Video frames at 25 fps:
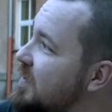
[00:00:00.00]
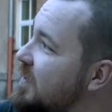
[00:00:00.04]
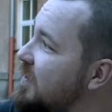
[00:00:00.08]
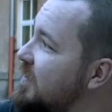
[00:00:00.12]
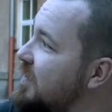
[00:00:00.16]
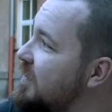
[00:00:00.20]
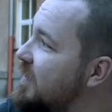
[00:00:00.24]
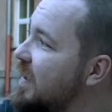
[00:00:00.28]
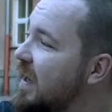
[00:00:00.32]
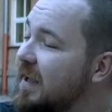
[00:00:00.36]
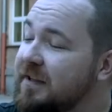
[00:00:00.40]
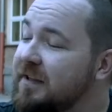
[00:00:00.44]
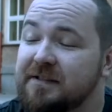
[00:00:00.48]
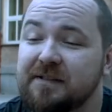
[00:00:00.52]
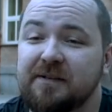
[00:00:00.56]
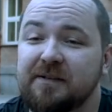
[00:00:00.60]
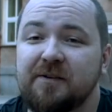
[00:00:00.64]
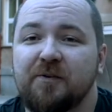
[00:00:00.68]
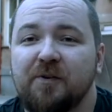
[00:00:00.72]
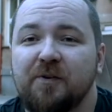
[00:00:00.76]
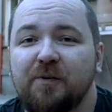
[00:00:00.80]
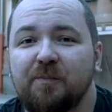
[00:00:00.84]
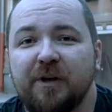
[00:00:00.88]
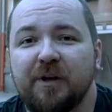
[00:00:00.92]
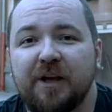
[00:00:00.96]
in that
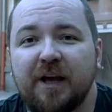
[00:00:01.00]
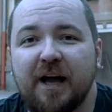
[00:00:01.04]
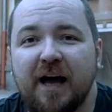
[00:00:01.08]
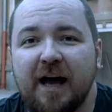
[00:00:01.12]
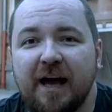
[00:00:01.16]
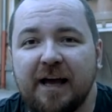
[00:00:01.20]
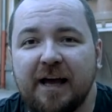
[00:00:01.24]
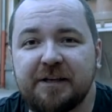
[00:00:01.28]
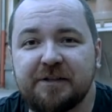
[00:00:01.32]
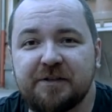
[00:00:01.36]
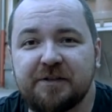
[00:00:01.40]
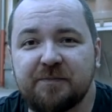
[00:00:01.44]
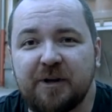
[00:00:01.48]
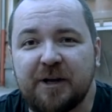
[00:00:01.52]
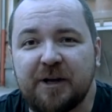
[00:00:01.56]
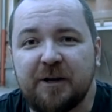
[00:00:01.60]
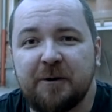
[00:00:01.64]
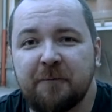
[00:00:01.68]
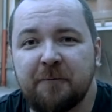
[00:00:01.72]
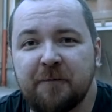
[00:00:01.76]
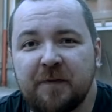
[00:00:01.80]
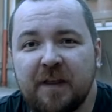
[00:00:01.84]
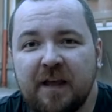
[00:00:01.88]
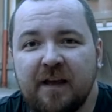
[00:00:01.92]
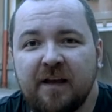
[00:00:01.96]
school behind me.
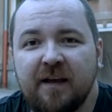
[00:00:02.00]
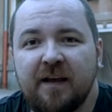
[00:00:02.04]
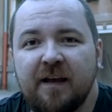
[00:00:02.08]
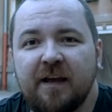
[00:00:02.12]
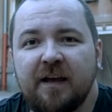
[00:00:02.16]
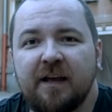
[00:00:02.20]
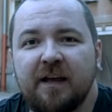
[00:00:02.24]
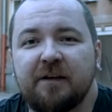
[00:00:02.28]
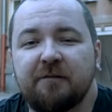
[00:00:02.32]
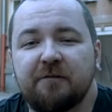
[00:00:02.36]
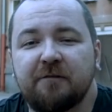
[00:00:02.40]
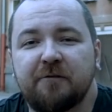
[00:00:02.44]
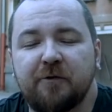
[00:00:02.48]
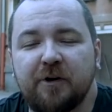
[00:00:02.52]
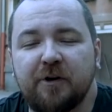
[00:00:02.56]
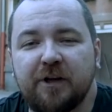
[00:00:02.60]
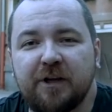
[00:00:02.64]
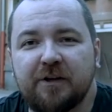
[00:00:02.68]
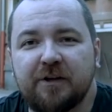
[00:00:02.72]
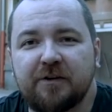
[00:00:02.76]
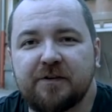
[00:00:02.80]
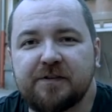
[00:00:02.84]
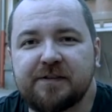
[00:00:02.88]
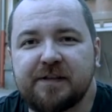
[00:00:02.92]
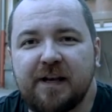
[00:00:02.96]
3
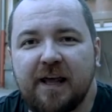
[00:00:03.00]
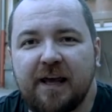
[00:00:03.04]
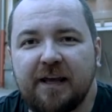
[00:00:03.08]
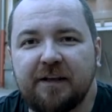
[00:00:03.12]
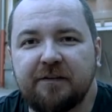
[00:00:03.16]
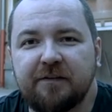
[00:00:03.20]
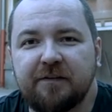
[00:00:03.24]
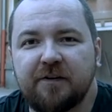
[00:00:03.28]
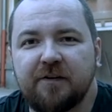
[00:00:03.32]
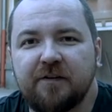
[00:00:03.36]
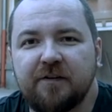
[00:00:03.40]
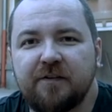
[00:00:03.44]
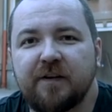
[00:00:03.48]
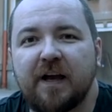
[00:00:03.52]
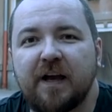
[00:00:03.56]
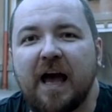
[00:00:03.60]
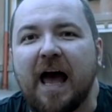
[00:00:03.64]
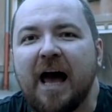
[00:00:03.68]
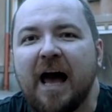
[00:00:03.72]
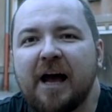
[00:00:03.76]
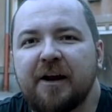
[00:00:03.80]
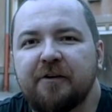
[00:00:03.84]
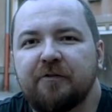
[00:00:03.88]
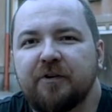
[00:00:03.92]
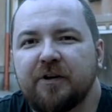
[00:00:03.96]
years later the
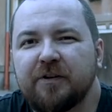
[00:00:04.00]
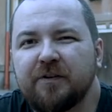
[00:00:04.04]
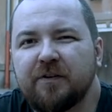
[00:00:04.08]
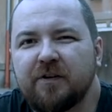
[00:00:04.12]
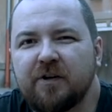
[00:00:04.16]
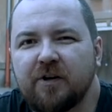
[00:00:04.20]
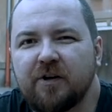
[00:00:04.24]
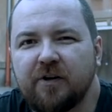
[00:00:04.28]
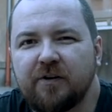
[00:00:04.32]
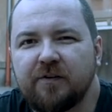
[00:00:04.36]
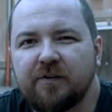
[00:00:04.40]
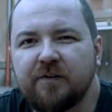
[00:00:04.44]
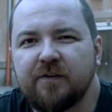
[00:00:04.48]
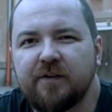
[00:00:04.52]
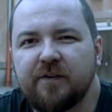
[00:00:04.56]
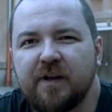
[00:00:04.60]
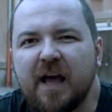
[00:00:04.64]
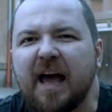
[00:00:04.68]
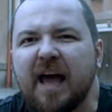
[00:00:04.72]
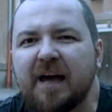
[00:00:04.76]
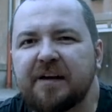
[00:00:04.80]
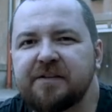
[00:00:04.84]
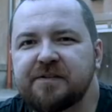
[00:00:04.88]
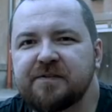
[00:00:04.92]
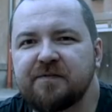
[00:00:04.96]
Iron Curtain
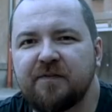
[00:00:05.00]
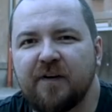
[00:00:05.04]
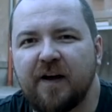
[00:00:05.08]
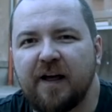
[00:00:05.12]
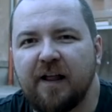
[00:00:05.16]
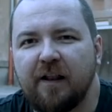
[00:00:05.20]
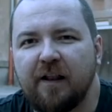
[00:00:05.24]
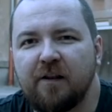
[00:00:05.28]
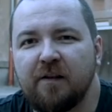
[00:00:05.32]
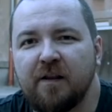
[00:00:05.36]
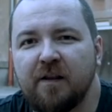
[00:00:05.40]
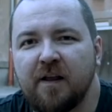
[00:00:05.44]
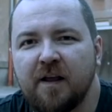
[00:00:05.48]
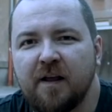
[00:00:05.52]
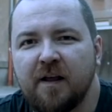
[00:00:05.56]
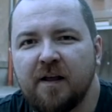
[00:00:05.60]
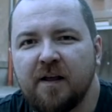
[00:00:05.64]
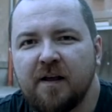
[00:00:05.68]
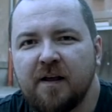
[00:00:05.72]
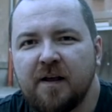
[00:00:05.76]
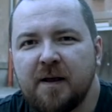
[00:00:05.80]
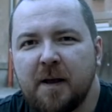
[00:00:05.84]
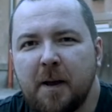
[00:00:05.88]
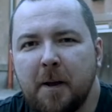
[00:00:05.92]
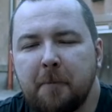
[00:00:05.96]
has fell.
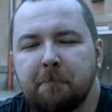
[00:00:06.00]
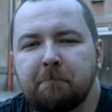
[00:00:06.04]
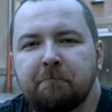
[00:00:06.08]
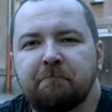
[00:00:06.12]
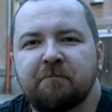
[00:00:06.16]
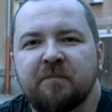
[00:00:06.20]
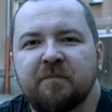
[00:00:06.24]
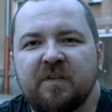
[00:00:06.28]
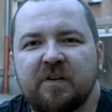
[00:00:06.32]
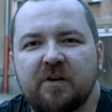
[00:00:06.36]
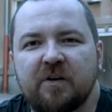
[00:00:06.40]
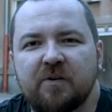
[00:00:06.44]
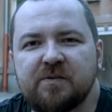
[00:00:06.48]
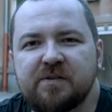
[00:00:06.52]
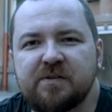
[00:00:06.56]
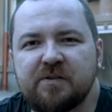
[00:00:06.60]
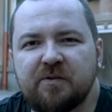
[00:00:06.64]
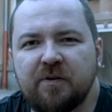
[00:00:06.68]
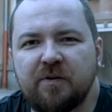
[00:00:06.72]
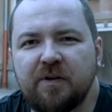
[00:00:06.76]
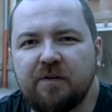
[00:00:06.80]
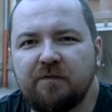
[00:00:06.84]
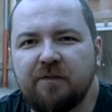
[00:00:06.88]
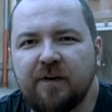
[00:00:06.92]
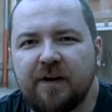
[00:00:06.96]
Those two
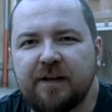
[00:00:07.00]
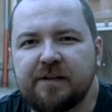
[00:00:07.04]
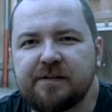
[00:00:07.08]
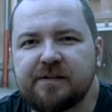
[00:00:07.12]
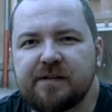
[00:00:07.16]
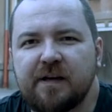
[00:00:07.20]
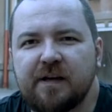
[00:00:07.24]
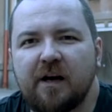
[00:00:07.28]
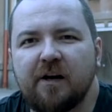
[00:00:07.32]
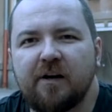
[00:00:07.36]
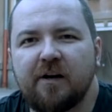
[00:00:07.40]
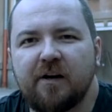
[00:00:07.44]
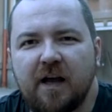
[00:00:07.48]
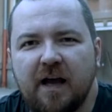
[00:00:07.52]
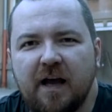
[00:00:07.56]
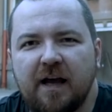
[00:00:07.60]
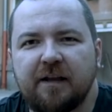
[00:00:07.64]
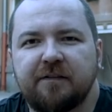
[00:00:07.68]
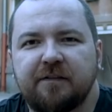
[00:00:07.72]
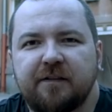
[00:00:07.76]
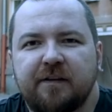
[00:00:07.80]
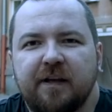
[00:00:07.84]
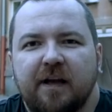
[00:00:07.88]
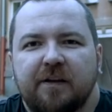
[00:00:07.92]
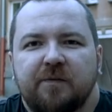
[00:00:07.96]
events are
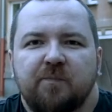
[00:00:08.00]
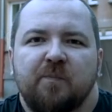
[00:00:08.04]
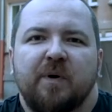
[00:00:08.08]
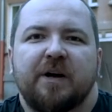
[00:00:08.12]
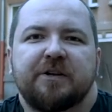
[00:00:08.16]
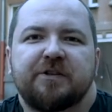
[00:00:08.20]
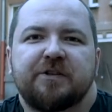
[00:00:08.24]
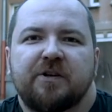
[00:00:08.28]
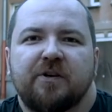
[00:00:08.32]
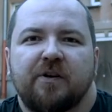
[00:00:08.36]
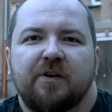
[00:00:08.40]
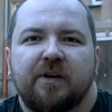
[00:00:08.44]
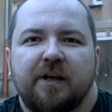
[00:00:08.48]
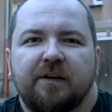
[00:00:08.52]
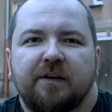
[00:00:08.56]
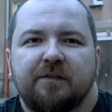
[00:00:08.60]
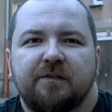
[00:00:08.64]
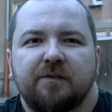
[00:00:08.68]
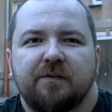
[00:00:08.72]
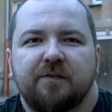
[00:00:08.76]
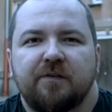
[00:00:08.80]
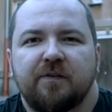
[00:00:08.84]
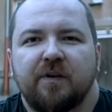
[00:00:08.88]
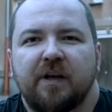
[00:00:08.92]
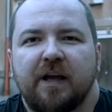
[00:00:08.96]
not that much
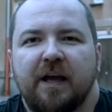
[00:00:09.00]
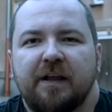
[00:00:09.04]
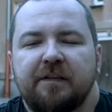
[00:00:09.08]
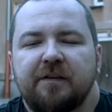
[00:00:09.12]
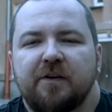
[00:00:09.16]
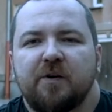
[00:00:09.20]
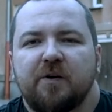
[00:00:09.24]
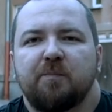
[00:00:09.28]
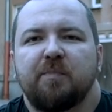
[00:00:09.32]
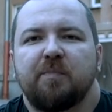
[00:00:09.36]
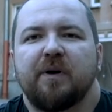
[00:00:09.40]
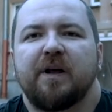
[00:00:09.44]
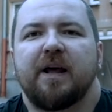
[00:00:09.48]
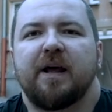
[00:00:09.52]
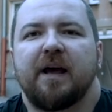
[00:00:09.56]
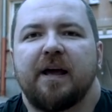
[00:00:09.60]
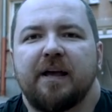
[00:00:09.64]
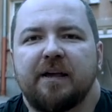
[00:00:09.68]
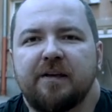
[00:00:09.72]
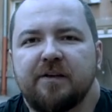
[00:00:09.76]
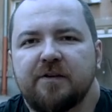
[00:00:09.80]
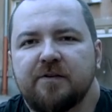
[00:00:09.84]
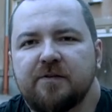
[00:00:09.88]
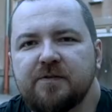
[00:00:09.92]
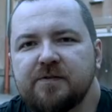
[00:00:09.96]
connected together, but I
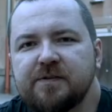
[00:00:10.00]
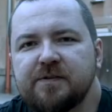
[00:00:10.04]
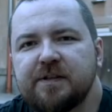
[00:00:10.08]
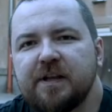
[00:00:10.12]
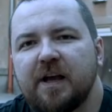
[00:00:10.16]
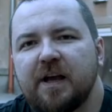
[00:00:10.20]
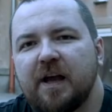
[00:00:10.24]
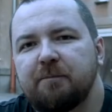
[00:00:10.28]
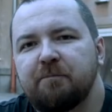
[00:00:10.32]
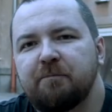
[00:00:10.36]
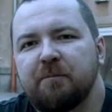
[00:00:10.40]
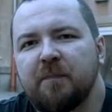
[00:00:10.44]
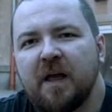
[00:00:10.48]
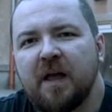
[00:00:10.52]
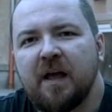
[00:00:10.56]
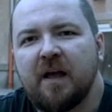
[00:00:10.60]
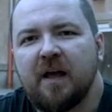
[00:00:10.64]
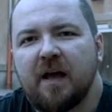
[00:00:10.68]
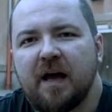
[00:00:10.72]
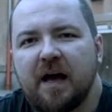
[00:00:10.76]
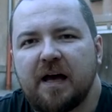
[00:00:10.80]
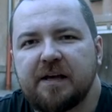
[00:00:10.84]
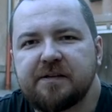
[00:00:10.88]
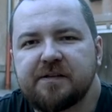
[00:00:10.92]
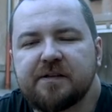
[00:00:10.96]
use them
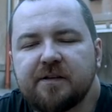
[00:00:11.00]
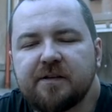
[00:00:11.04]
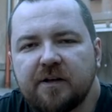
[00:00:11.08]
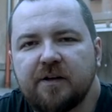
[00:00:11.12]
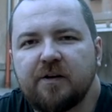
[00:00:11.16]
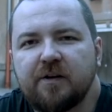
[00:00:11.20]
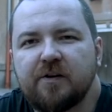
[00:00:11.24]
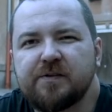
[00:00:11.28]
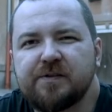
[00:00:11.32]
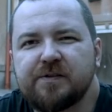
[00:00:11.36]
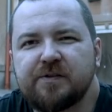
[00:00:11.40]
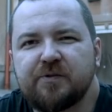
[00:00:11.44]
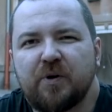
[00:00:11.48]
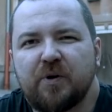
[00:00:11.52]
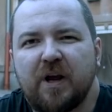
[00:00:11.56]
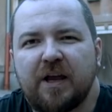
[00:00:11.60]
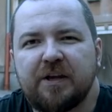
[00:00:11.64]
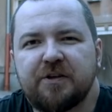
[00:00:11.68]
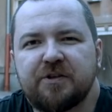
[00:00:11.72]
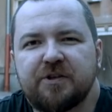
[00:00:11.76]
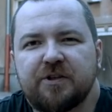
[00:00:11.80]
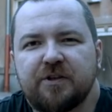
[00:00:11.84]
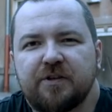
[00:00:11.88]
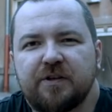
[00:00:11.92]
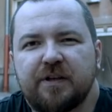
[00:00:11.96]
as an
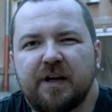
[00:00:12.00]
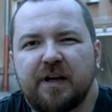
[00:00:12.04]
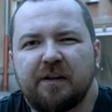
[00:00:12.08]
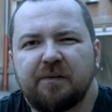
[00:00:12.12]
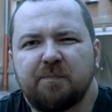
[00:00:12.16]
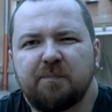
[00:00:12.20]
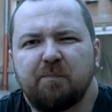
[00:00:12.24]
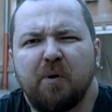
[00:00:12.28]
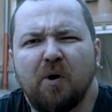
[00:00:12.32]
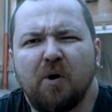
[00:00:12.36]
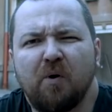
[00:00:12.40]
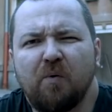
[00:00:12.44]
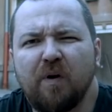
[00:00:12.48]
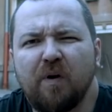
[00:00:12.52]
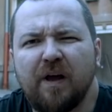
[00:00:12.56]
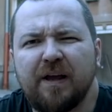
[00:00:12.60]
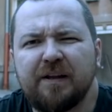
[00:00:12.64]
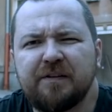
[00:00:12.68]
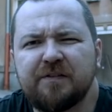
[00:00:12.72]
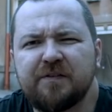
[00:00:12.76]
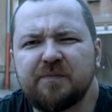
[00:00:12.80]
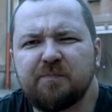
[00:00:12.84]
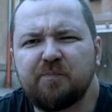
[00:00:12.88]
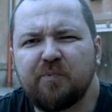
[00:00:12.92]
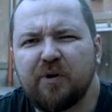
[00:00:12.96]
illustration that
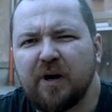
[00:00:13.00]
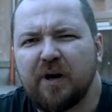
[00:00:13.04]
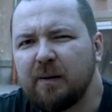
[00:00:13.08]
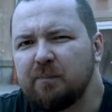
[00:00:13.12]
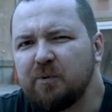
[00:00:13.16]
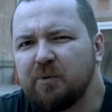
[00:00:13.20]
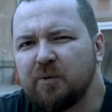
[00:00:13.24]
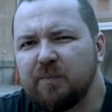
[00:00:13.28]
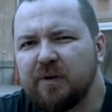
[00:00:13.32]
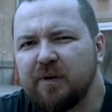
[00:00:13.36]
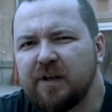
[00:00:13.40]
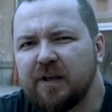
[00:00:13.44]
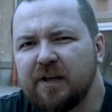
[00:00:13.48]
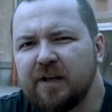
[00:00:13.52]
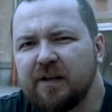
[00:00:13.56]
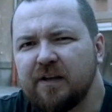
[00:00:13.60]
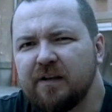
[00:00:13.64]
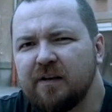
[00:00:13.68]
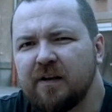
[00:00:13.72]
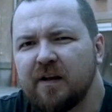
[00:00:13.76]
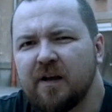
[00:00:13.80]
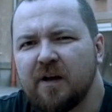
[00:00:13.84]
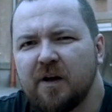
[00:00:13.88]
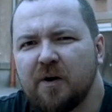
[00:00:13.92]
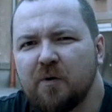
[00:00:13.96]
Poland probably
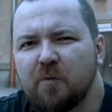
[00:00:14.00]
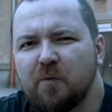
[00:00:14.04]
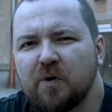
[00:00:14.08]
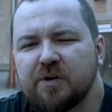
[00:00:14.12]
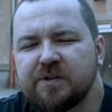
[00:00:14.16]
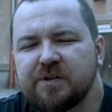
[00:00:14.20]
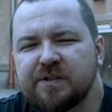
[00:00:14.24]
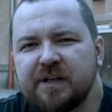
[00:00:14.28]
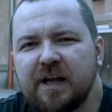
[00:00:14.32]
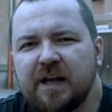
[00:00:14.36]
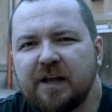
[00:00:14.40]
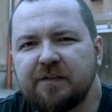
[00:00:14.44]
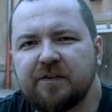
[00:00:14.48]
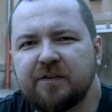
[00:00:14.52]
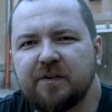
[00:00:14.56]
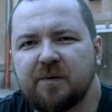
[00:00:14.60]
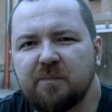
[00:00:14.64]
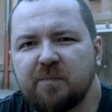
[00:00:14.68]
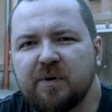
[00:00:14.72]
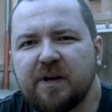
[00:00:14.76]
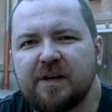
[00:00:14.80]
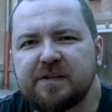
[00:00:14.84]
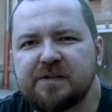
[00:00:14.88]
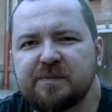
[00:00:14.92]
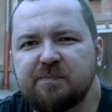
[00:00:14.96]
was not the
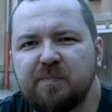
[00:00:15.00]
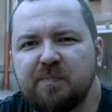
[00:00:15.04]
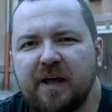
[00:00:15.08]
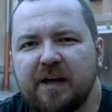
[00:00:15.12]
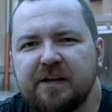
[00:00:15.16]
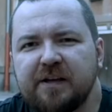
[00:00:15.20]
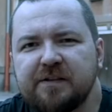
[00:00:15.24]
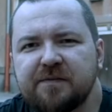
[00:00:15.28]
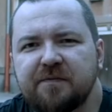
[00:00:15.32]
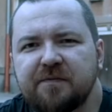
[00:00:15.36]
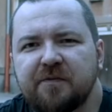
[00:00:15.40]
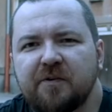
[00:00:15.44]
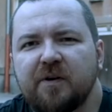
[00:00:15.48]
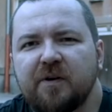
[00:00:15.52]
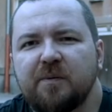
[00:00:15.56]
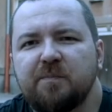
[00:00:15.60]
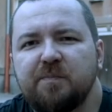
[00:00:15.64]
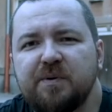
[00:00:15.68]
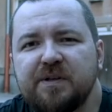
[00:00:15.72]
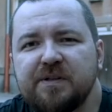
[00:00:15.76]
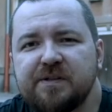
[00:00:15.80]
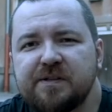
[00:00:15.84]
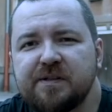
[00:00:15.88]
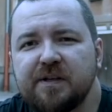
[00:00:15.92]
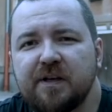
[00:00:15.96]
best place for a
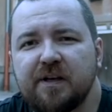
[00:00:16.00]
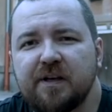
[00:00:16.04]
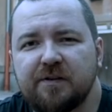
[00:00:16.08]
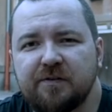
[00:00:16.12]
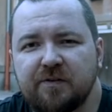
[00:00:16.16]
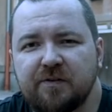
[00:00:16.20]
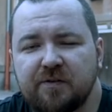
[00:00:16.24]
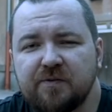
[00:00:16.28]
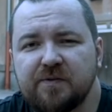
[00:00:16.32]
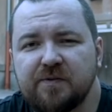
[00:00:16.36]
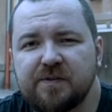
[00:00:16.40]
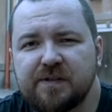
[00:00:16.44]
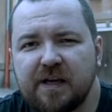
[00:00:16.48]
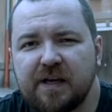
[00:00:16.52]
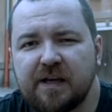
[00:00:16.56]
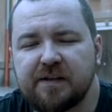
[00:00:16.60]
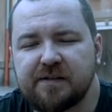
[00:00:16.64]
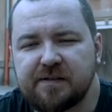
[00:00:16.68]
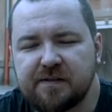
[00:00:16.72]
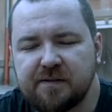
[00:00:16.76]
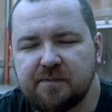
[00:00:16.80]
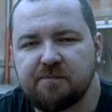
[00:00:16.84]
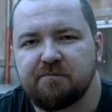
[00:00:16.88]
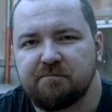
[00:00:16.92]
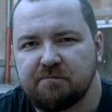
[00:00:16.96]
PC
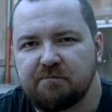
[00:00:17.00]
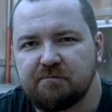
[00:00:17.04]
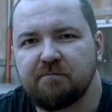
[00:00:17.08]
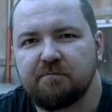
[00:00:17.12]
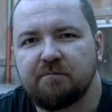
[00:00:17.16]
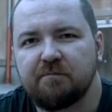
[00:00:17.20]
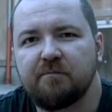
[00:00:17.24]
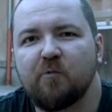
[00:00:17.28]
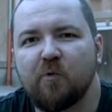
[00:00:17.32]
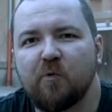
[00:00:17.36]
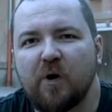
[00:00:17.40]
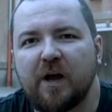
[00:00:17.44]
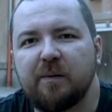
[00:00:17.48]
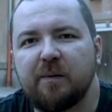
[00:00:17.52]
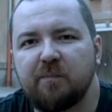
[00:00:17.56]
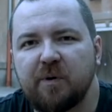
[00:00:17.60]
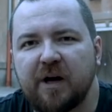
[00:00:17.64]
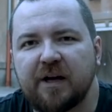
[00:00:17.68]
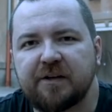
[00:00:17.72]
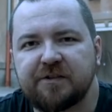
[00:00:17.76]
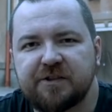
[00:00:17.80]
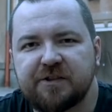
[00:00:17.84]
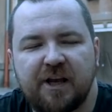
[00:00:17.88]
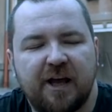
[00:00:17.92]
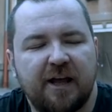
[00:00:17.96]
enthusiast way
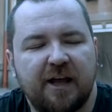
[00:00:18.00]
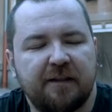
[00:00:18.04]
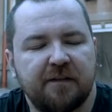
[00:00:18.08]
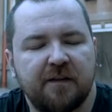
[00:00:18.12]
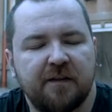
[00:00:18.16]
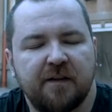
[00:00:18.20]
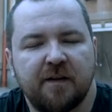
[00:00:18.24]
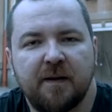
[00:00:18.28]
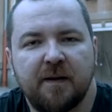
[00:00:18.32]
back then.